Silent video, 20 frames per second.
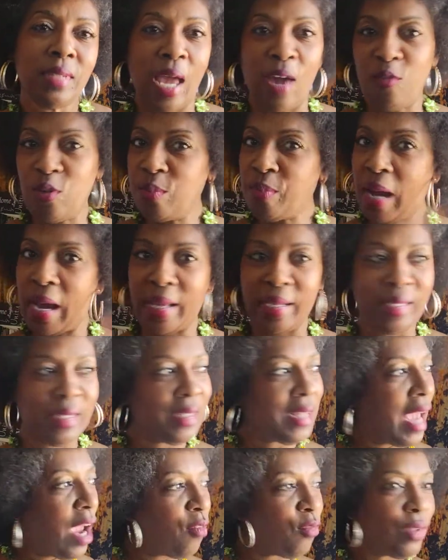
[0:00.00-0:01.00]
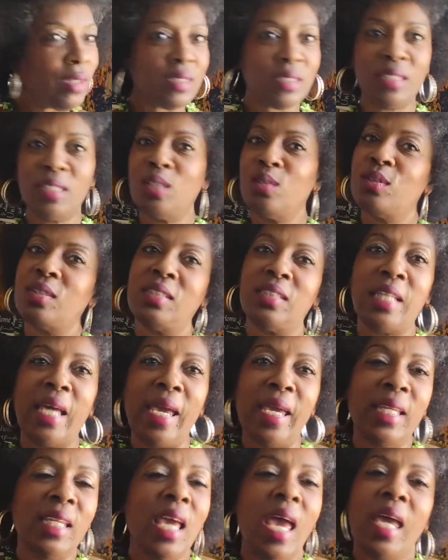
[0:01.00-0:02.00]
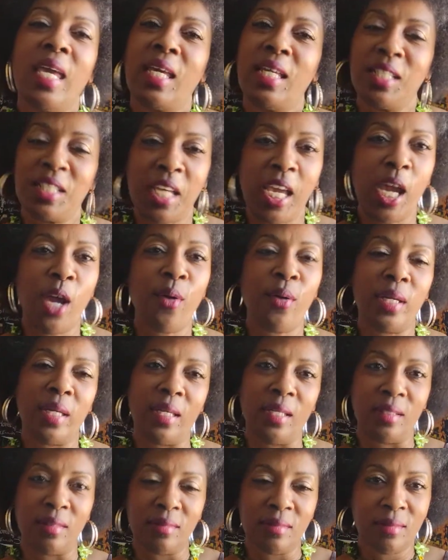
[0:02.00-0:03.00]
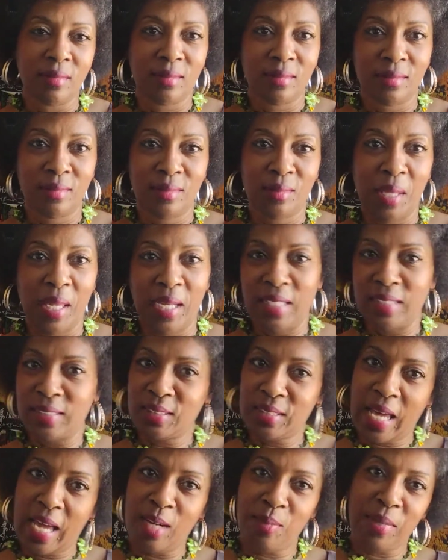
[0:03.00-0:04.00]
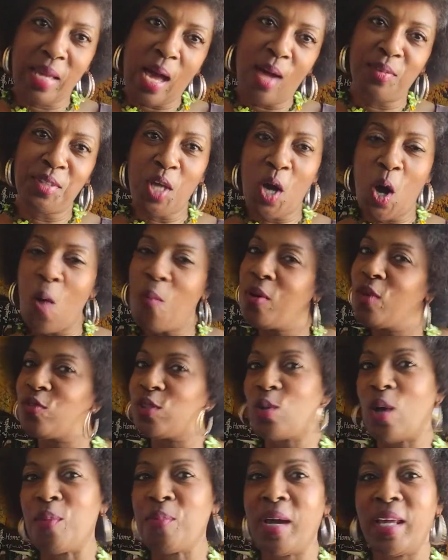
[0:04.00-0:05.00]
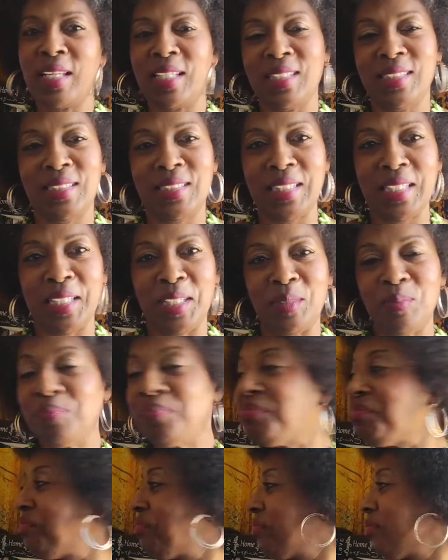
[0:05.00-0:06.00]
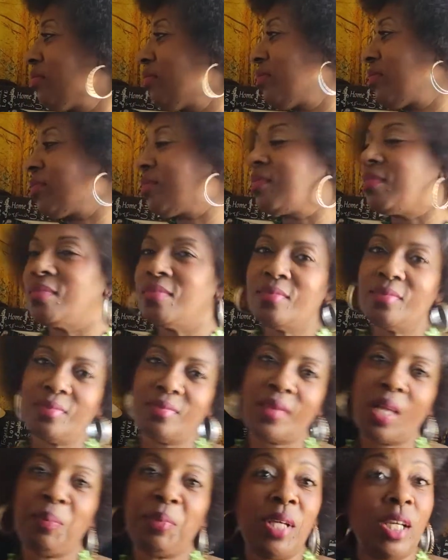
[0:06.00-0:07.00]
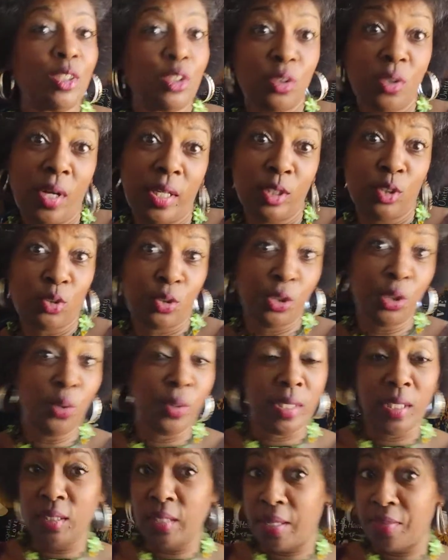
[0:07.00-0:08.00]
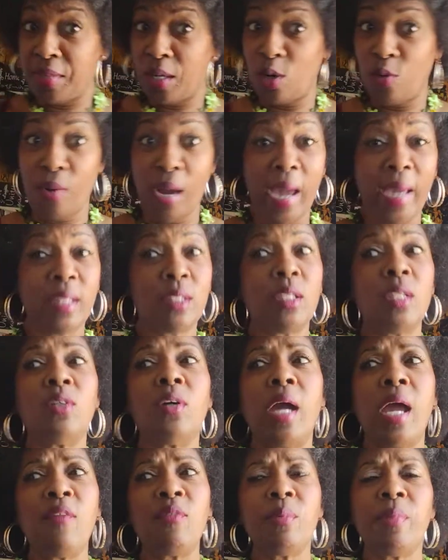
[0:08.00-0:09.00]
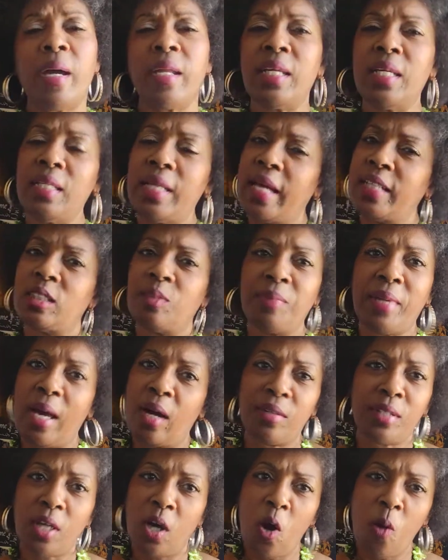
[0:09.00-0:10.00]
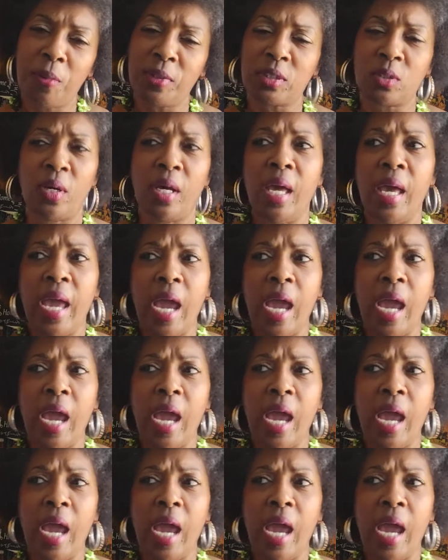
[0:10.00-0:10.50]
everybody in every single state can carry it and it's got to be out in the open so everybody can see because you know it's true and, and they're right you know everybody it has to be out in the open so